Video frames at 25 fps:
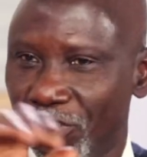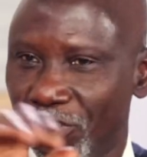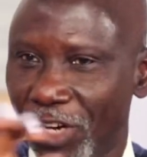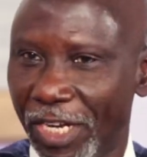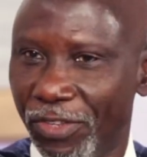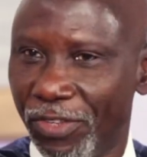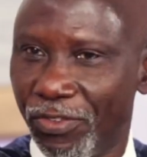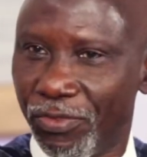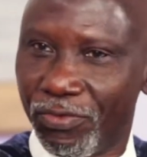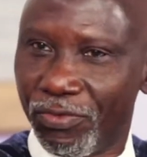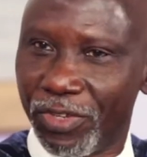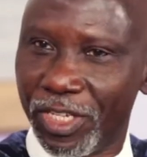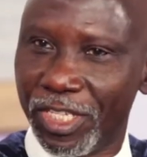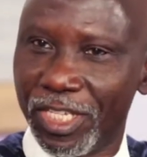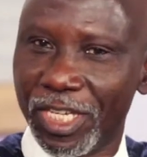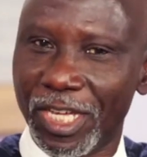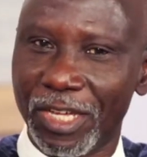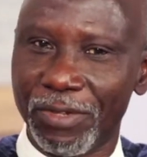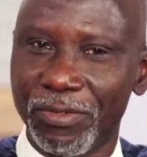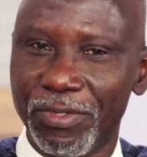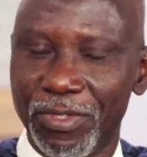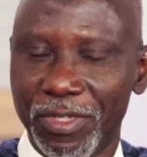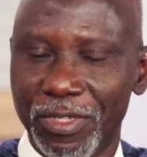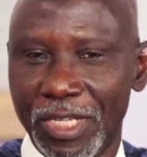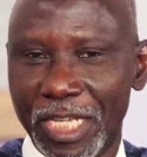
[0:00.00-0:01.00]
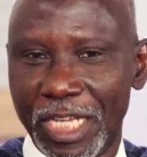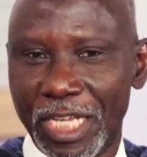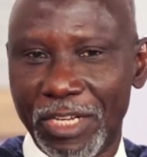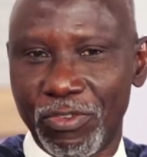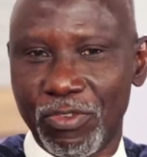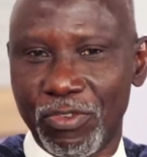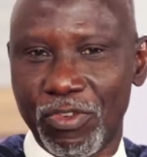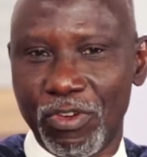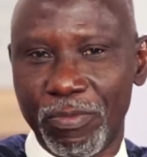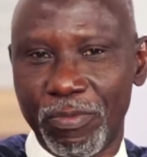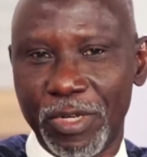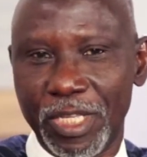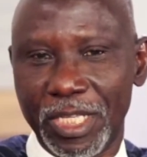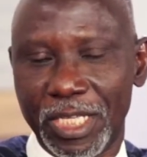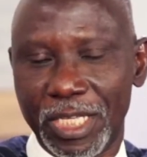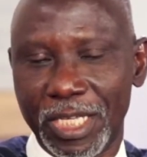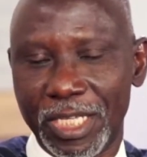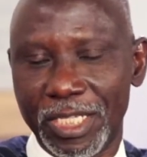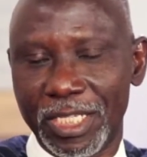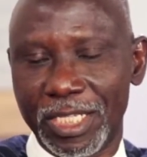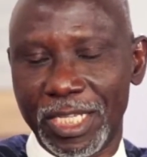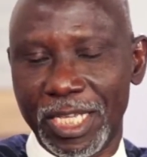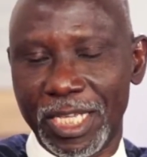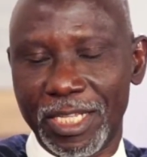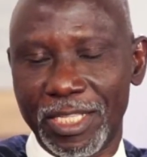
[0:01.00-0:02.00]
try to reach out and
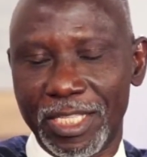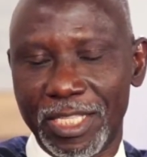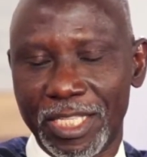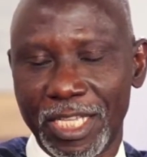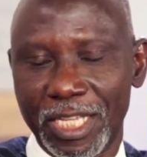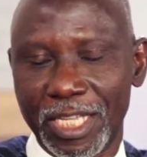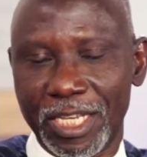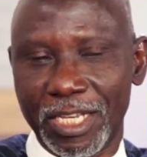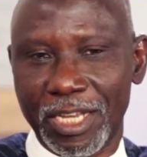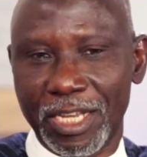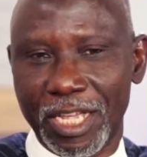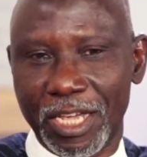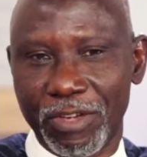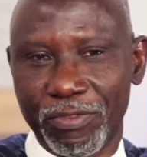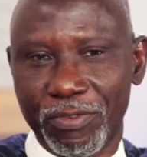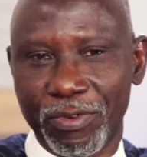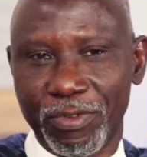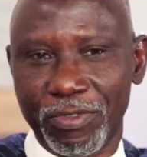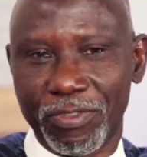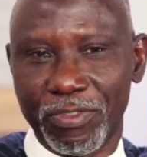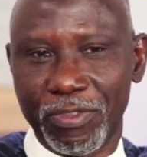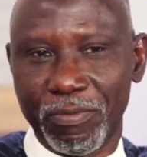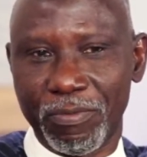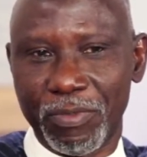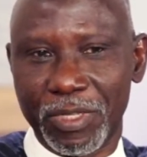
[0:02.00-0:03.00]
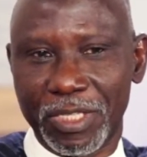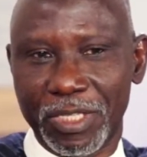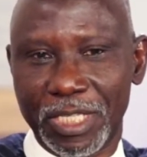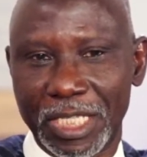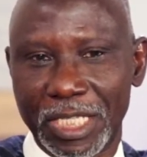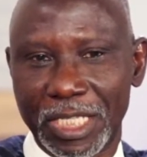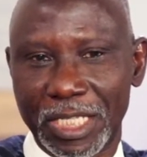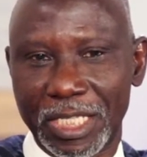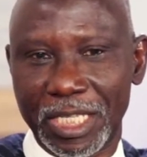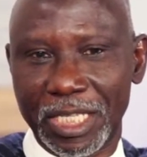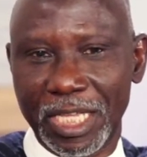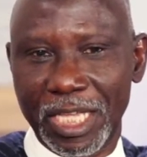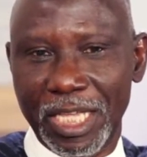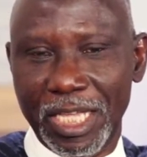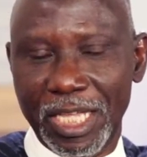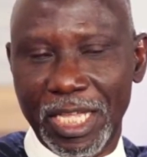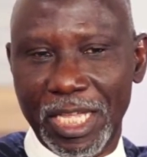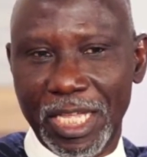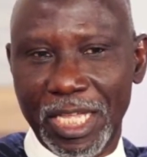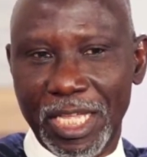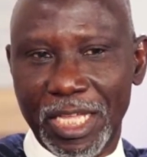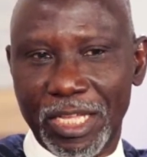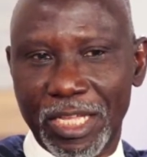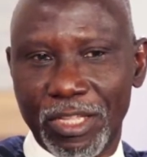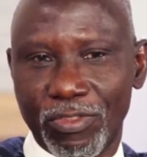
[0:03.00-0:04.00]
communicate and send across some messages.
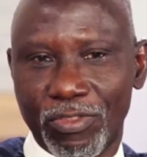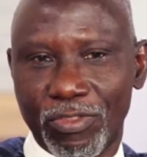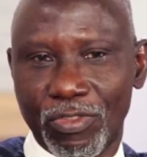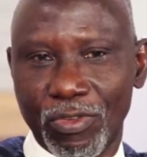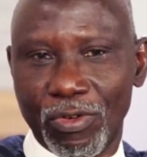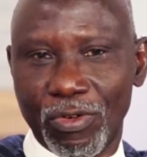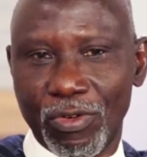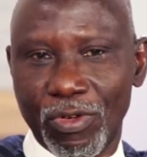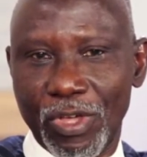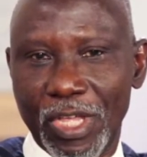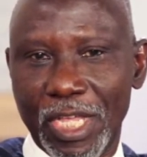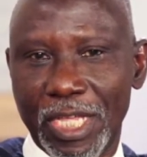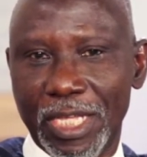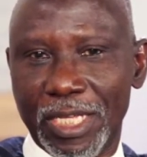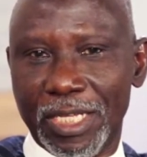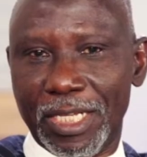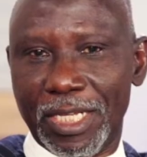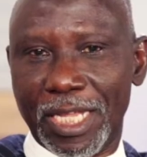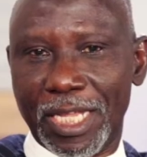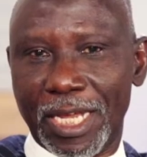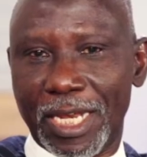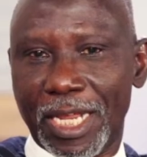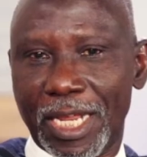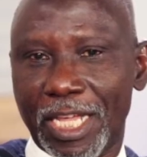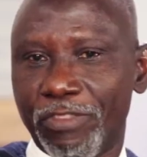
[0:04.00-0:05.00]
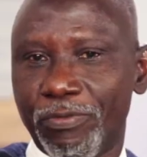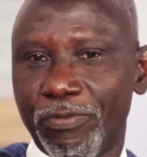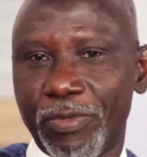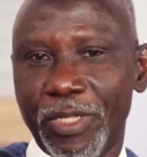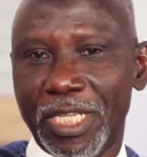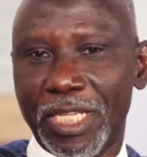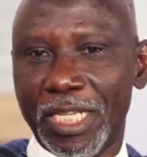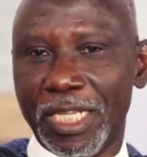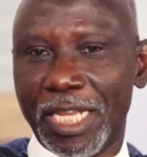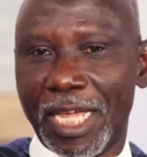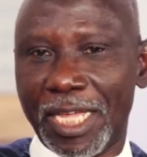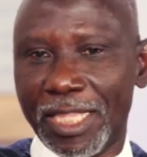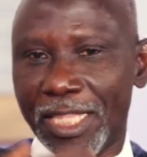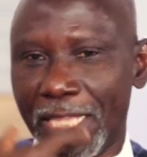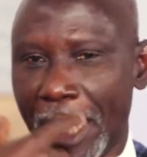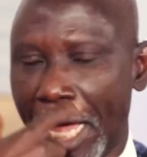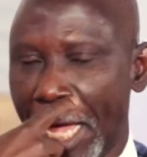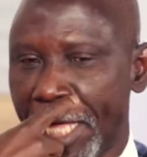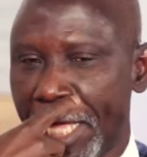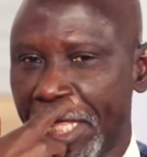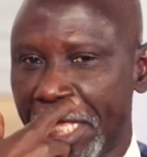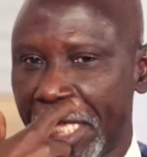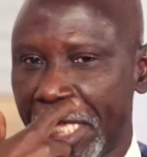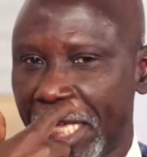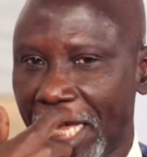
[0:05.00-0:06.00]
So that has been it.
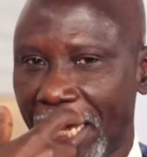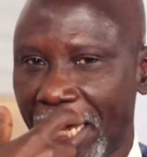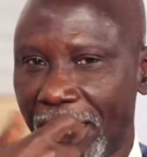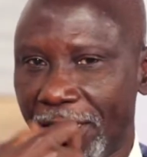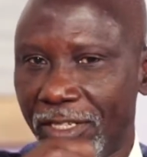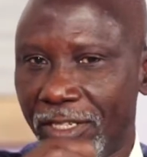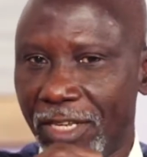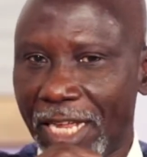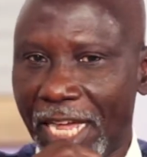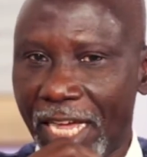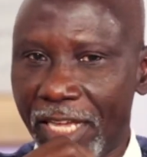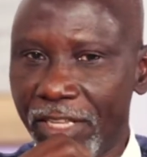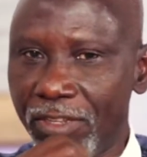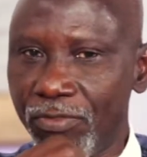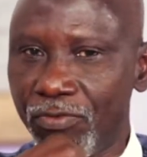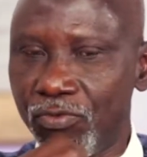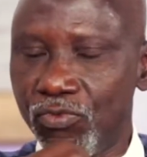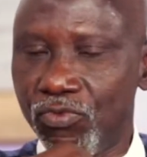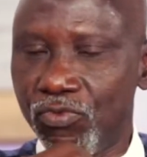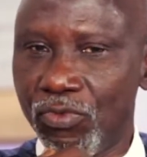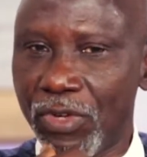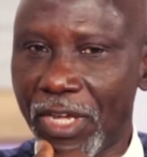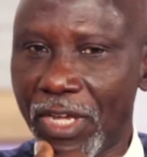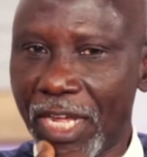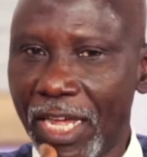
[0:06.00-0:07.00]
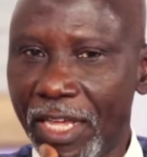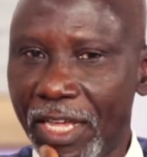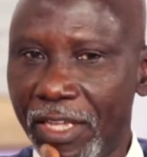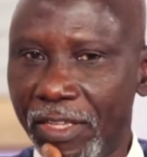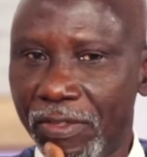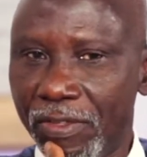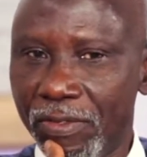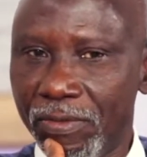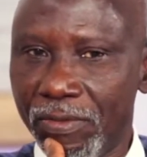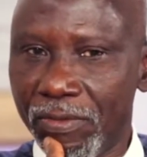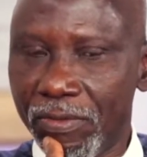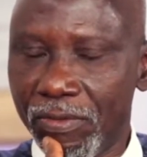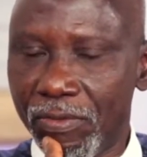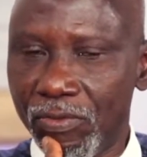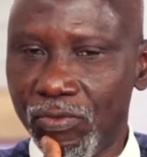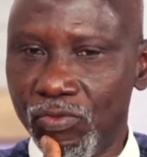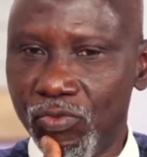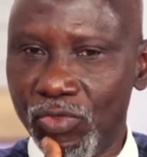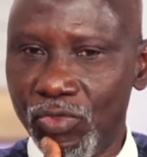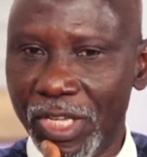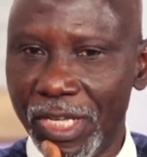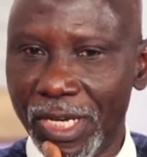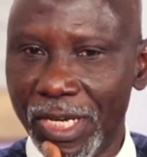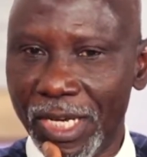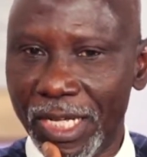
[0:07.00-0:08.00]
I think I
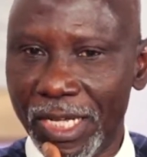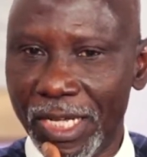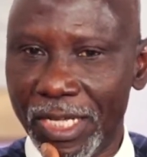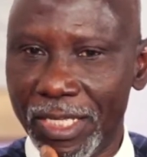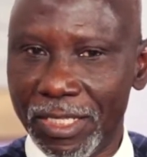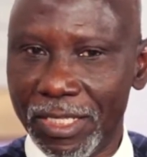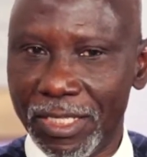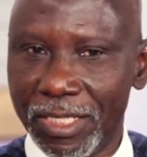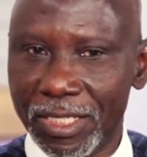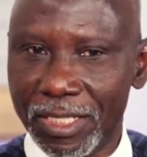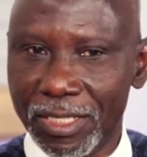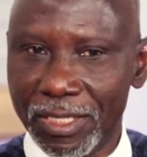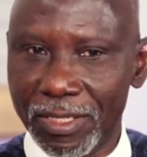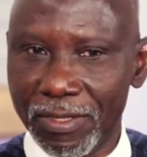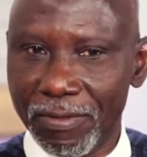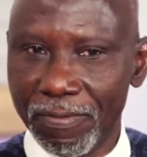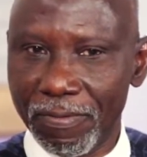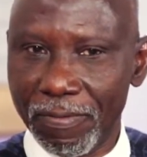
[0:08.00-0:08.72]
realized